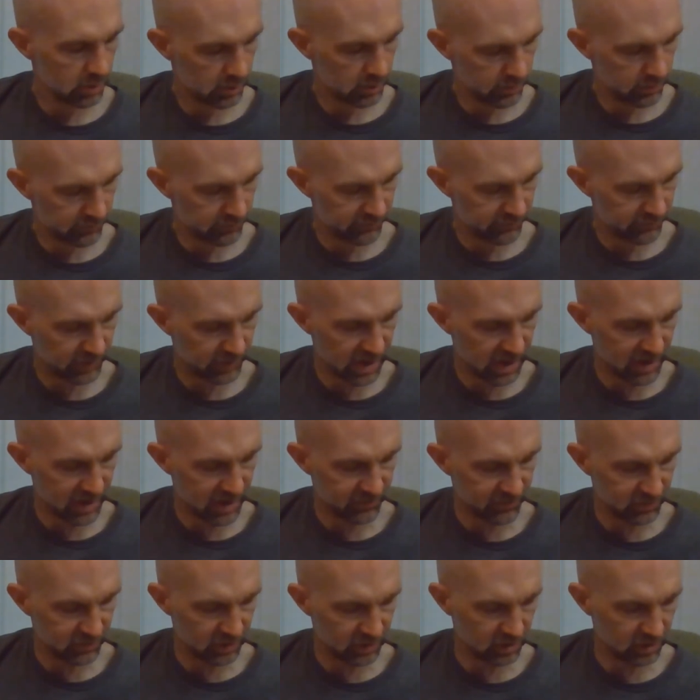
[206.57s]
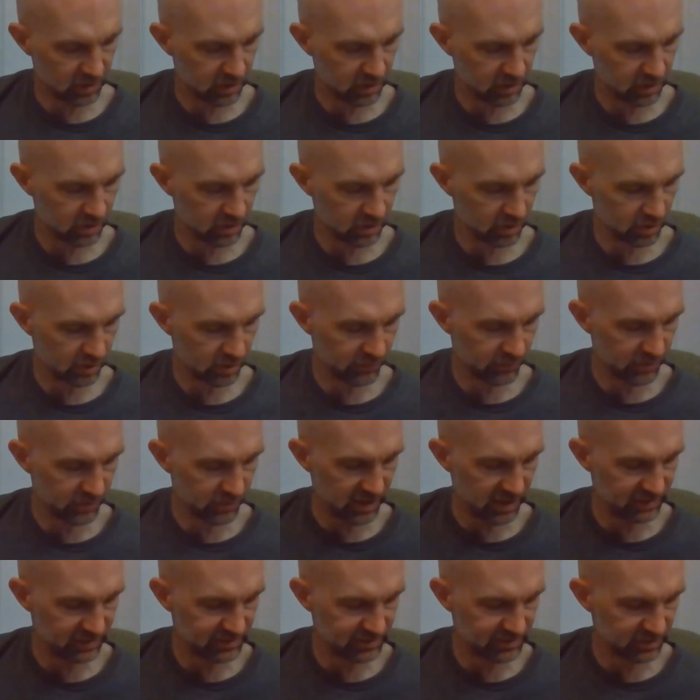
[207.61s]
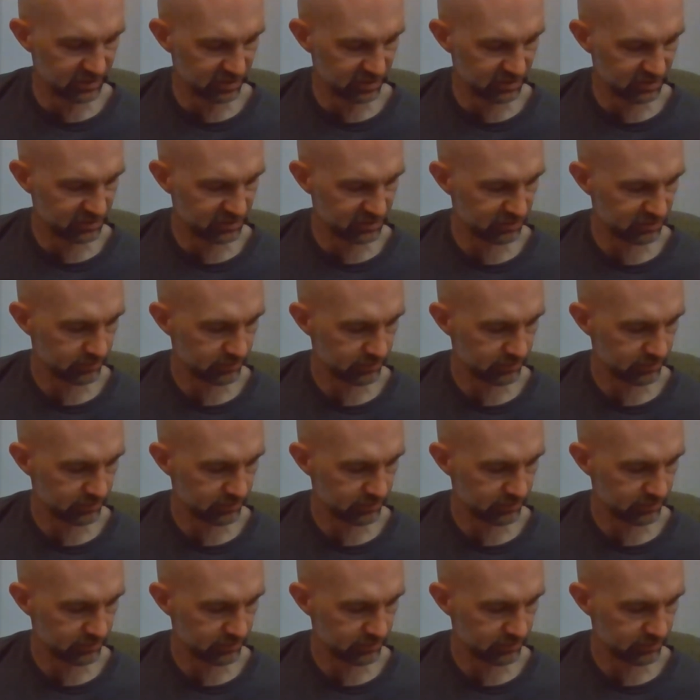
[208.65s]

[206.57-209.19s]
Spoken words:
5, and then a flat 6.